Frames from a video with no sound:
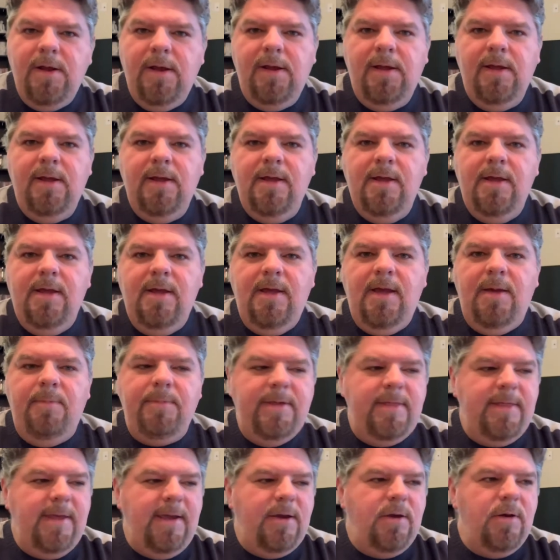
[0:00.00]
I
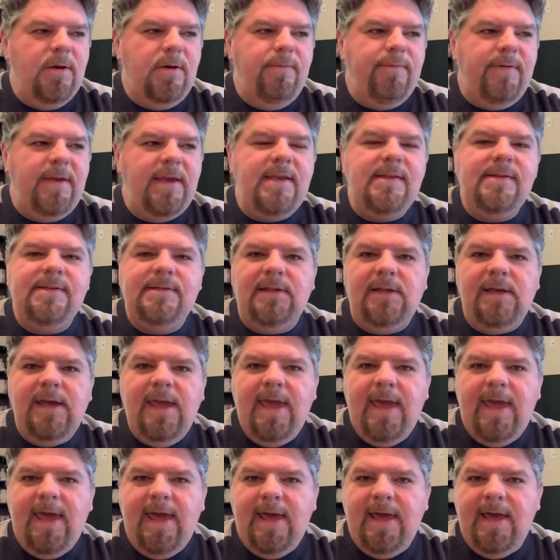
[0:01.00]
mean, they could have easily
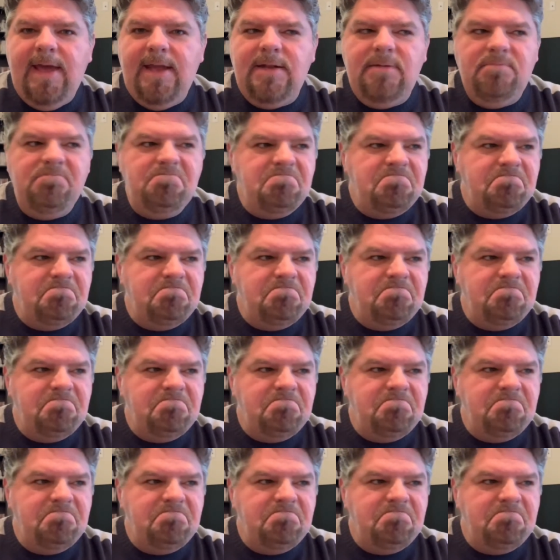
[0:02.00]
had